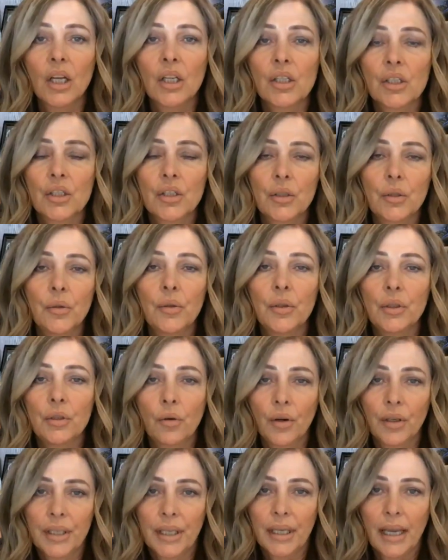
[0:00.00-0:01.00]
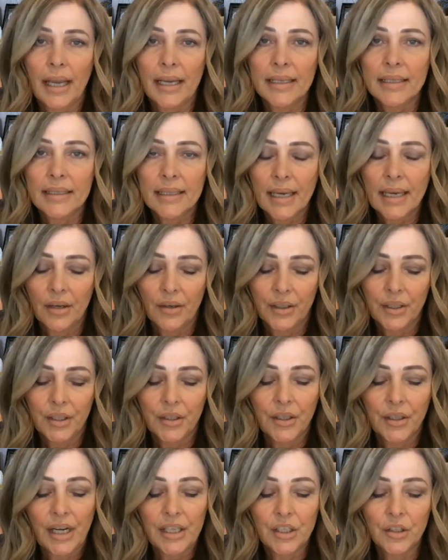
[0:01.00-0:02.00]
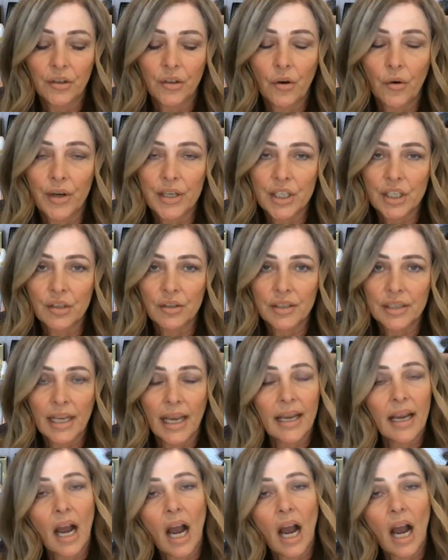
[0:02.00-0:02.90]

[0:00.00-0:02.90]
to your case carrier and you're going to say,